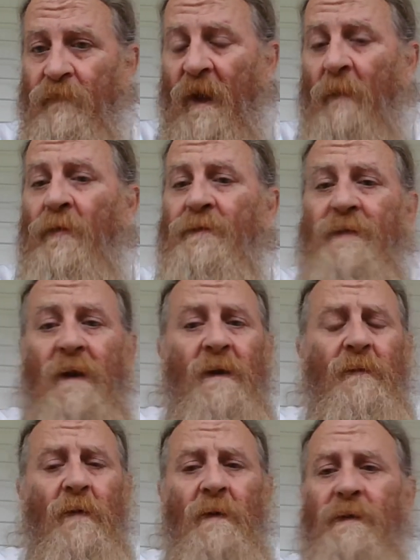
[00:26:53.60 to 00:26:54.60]
I'm going to tell
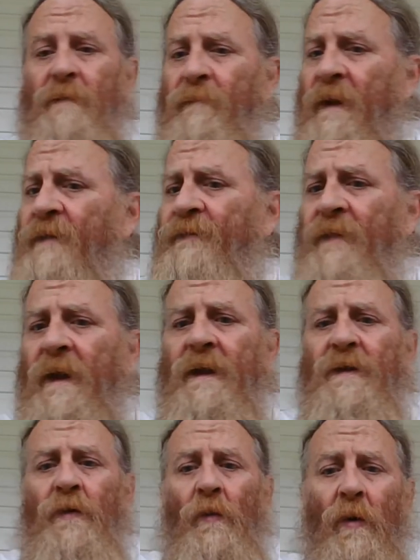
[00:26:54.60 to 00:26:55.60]
you really the best
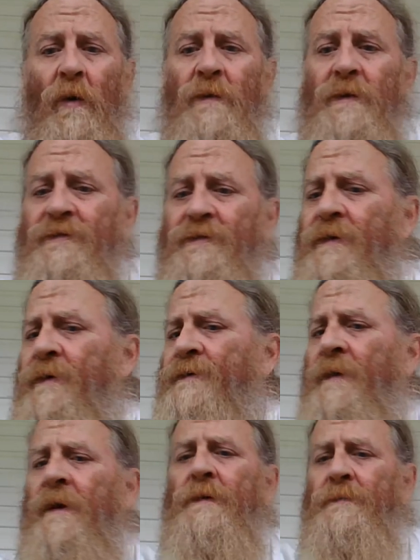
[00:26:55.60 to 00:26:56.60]
thing in the world that you could
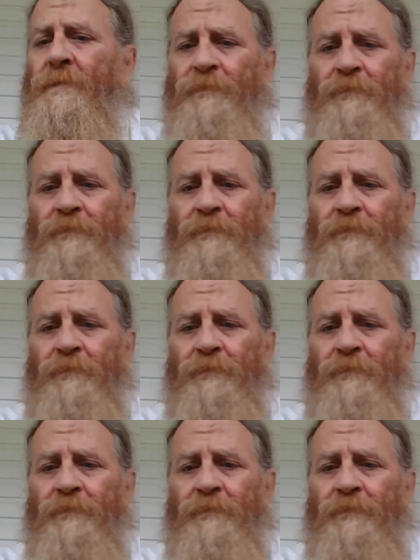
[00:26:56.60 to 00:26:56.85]
do,